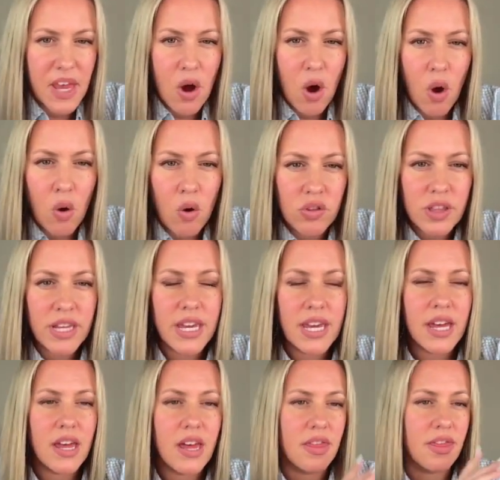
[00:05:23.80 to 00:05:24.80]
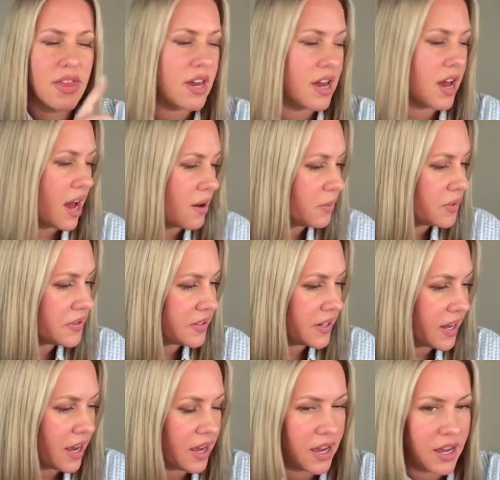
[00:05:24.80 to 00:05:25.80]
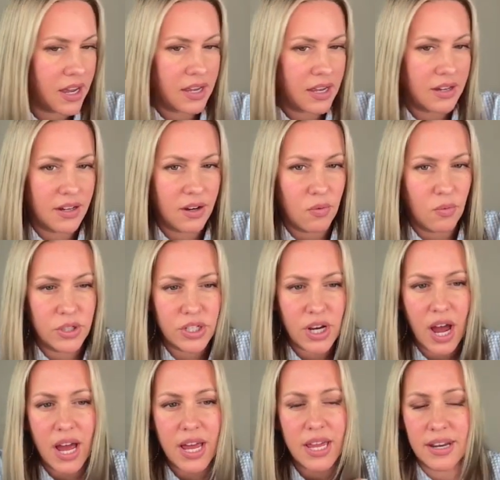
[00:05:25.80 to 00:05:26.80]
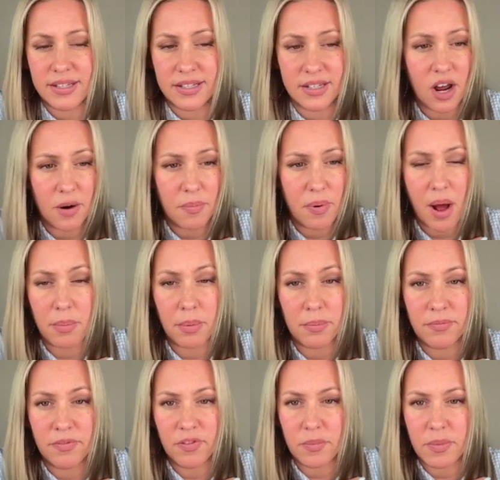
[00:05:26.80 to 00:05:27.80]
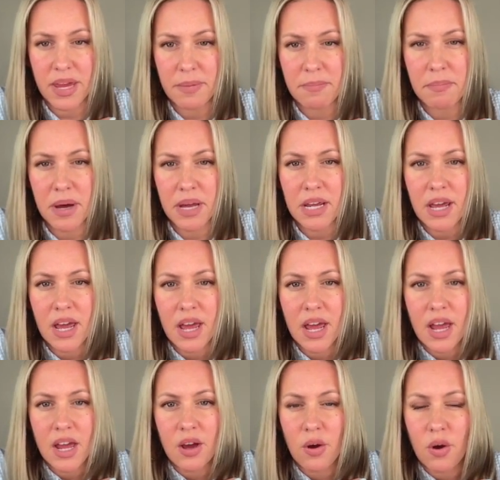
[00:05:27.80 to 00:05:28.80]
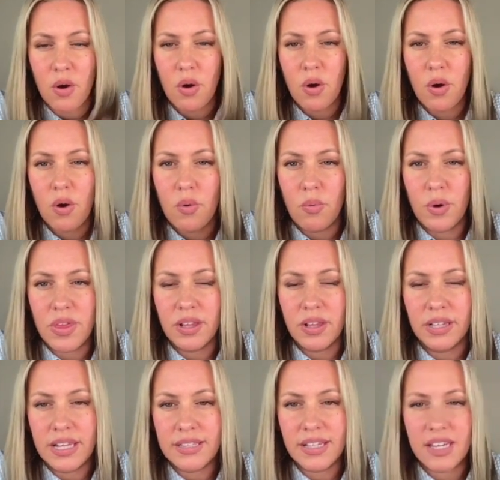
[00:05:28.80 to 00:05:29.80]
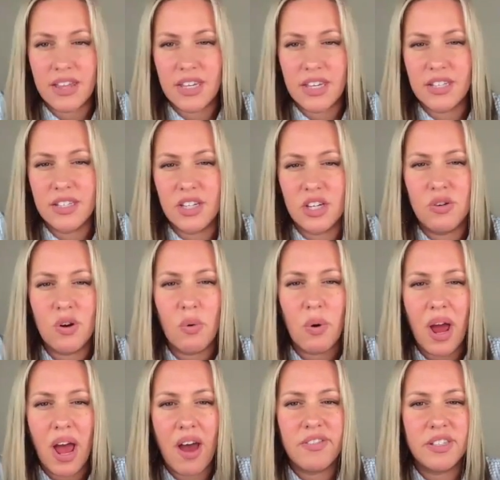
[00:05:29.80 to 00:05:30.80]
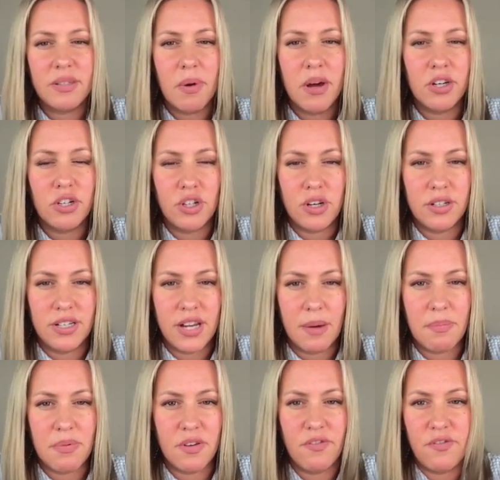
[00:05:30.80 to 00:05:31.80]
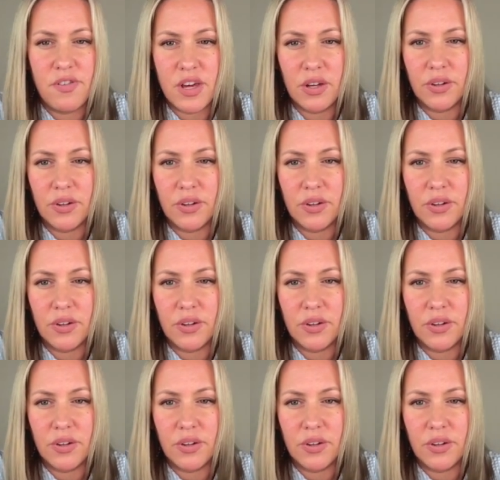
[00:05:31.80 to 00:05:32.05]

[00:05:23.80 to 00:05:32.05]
only thing I will say, which it is not a problem for me, but with a lens like this, you don't have as much depth of field.